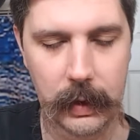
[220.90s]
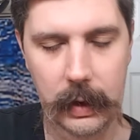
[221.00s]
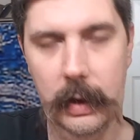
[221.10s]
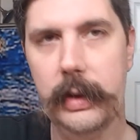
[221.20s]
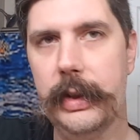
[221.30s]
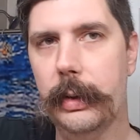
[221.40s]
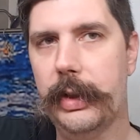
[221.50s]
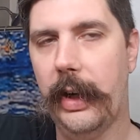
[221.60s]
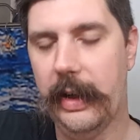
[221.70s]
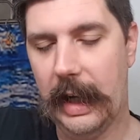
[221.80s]
Still
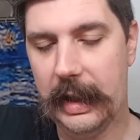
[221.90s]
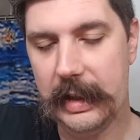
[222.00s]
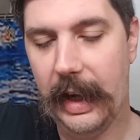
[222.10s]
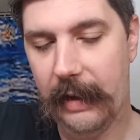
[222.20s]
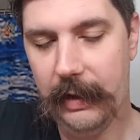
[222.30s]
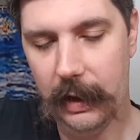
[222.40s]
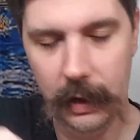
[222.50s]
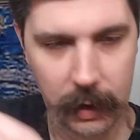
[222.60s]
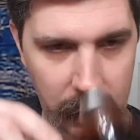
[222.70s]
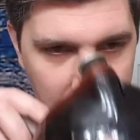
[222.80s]
cherry, not as heavy.
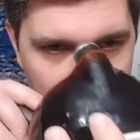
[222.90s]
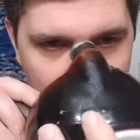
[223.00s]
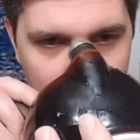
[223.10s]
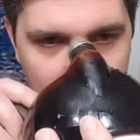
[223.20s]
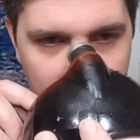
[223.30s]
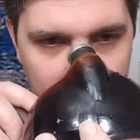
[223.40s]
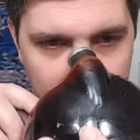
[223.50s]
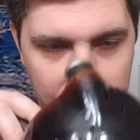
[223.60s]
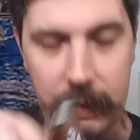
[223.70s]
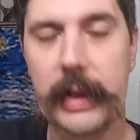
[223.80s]

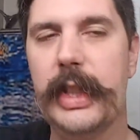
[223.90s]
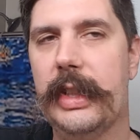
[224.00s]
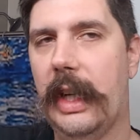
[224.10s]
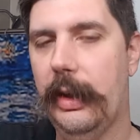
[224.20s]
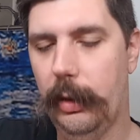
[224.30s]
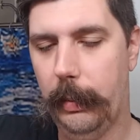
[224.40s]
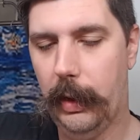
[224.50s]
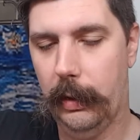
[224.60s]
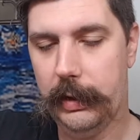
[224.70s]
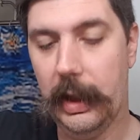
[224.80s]

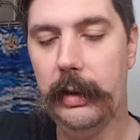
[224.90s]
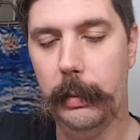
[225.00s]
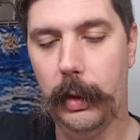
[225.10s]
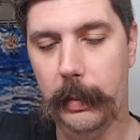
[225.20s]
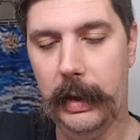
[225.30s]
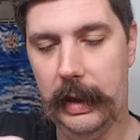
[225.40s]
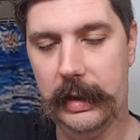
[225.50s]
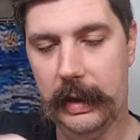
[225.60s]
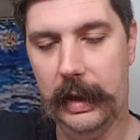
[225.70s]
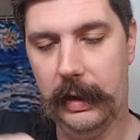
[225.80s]
Subtle bourbon hints in
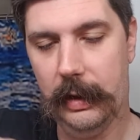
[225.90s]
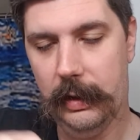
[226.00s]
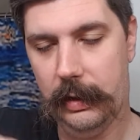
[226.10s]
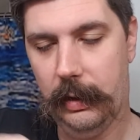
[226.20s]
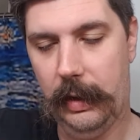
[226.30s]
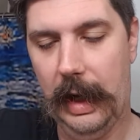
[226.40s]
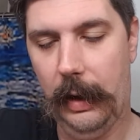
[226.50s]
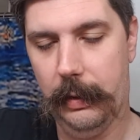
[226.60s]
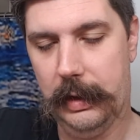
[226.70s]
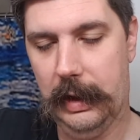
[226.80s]
there. So now
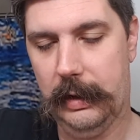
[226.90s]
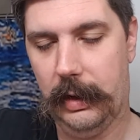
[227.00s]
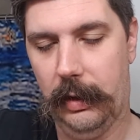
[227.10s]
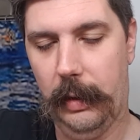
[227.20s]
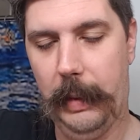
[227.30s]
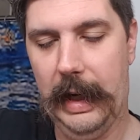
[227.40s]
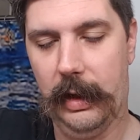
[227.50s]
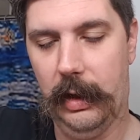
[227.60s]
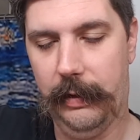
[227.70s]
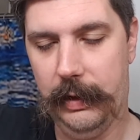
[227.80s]
it's starting to back
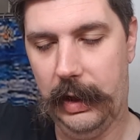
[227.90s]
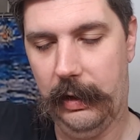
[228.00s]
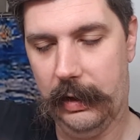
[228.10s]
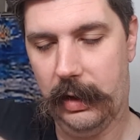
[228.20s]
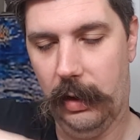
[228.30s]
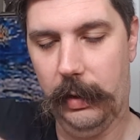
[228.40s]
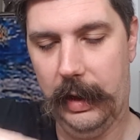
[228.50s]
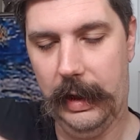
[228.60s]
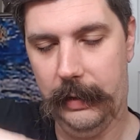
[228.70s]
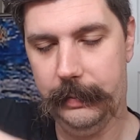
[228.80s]
off. The cherry's slowing down.